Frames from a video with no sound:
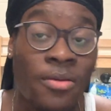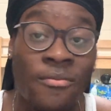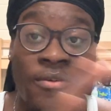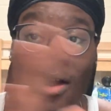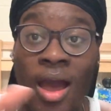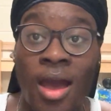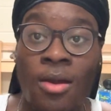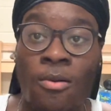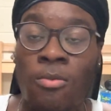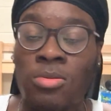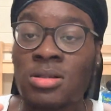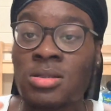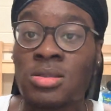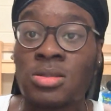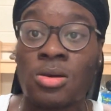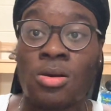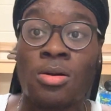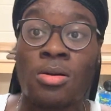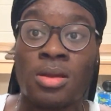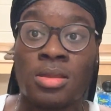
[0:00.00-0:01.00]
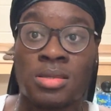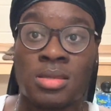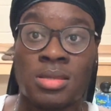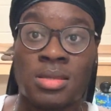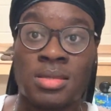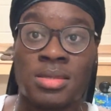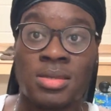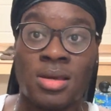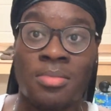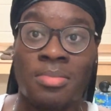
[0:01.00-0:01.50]
I wanted to go into
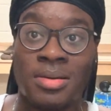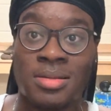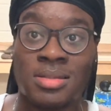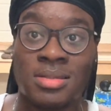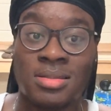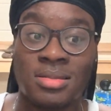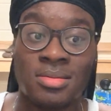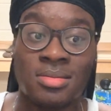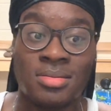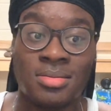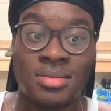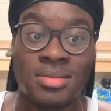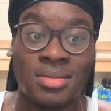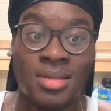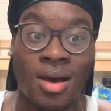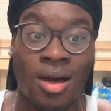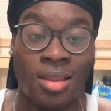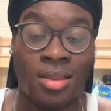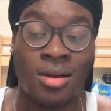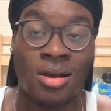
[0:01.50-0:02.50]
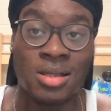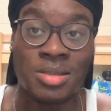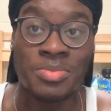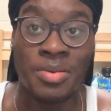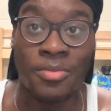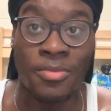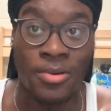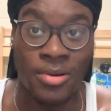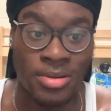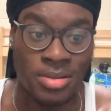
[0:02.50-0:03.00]
detail about the Holocaust
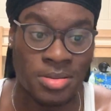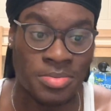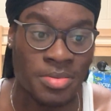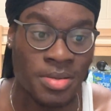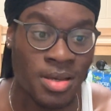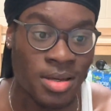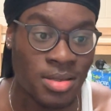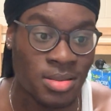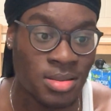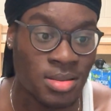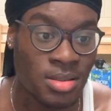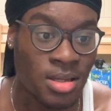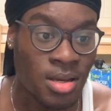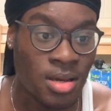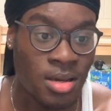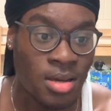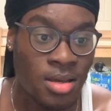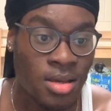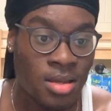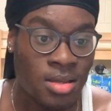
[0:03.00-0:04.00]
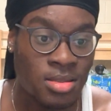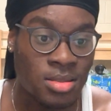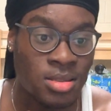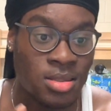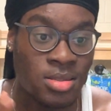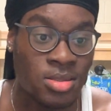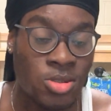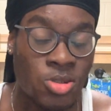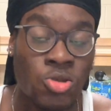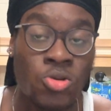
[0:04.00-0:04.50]
memoirs because
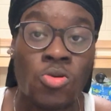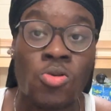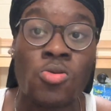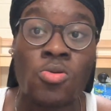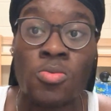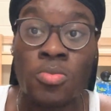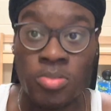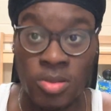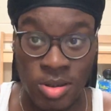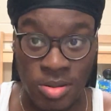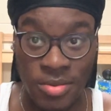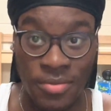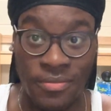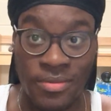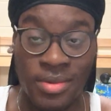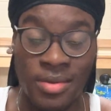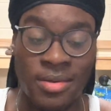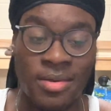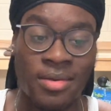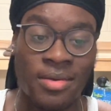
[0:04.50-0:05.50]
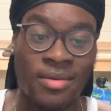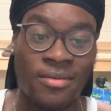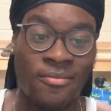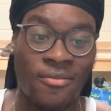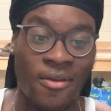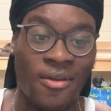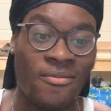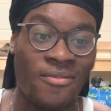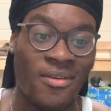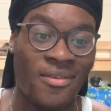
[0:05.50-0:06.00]
two specifically
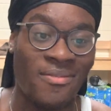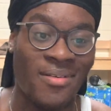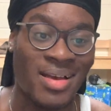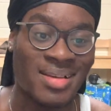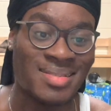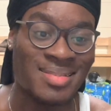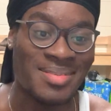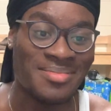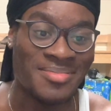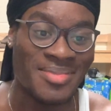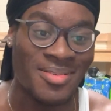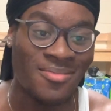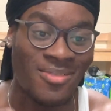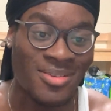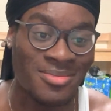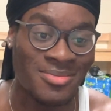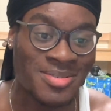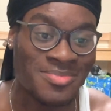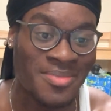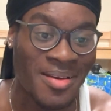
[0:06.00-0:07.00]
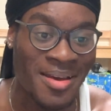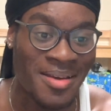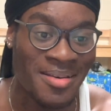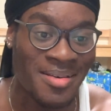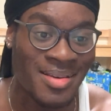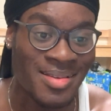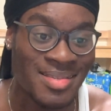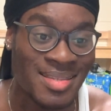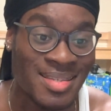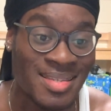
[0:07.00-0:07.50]
very fascinated me. One was
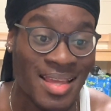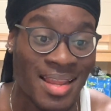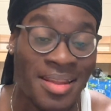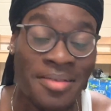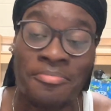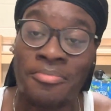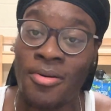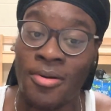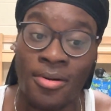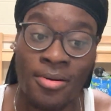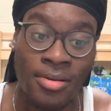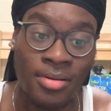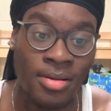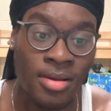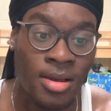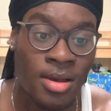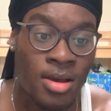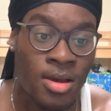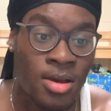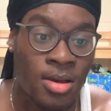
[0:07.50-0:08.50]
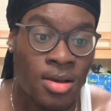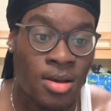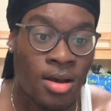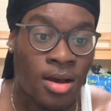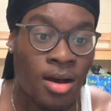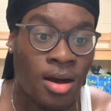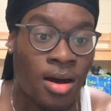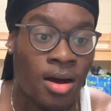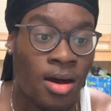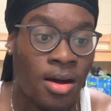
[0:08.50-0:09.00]
by Gisela Pearl,
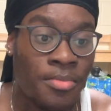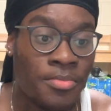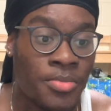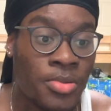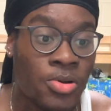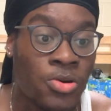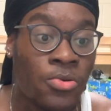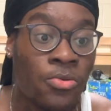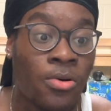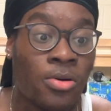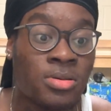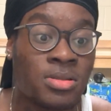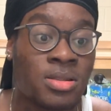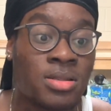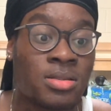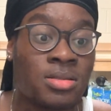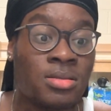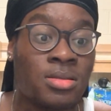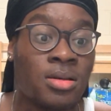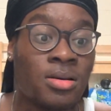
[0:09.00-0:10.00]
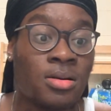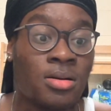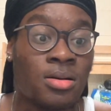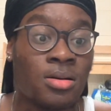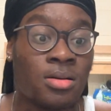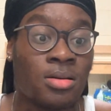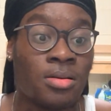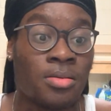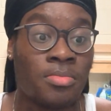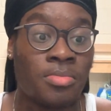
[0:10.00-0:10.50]
who wrote
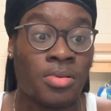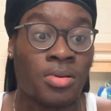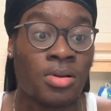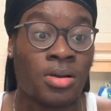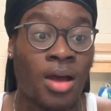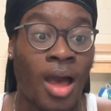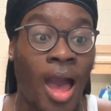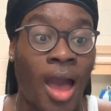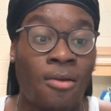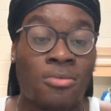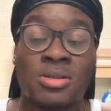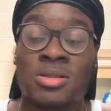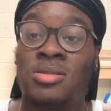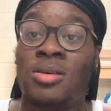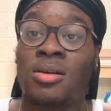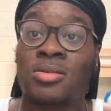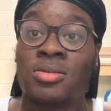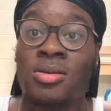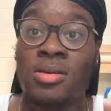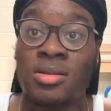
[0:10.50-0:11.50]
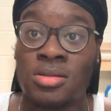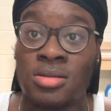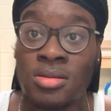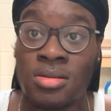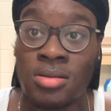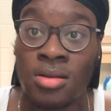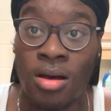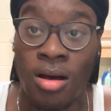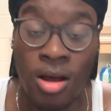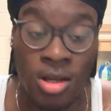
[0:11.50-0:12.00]
the book "I Was a Doctor
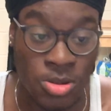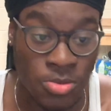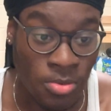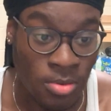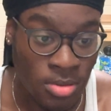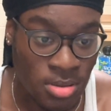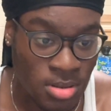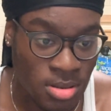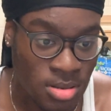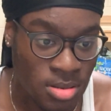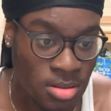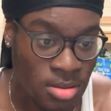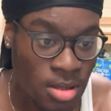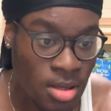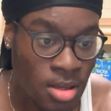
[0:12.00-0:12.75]
in Auschwitz."